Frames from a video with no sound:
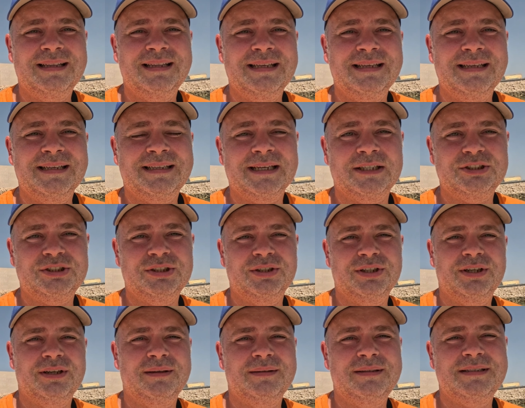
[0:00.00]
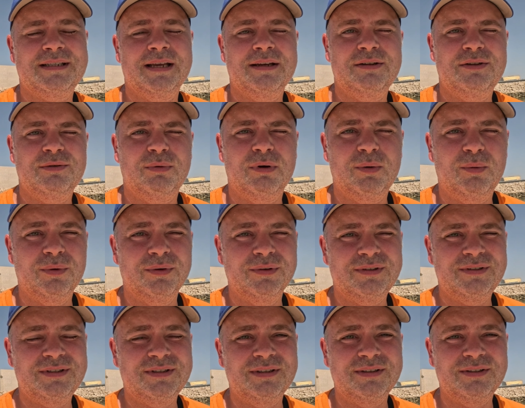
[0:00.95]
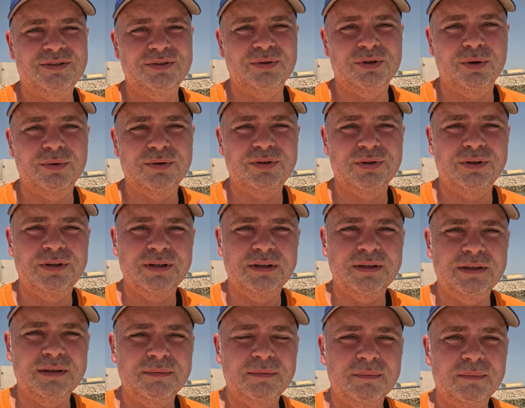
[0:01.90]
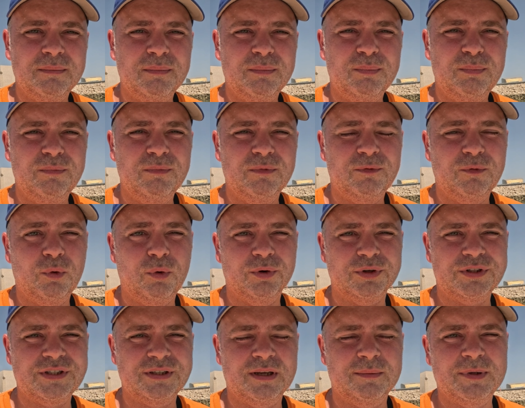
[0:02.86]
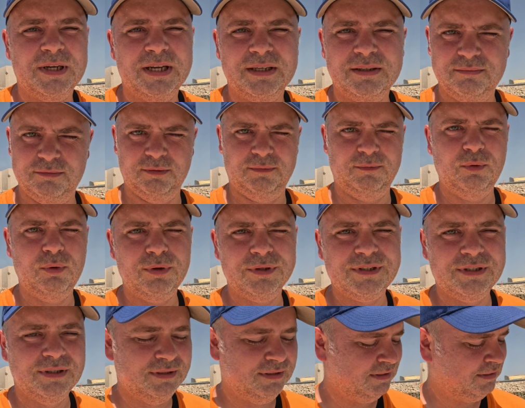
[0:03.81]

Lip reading: the cashier said, do I want to go to the fort? I'm like, the fort?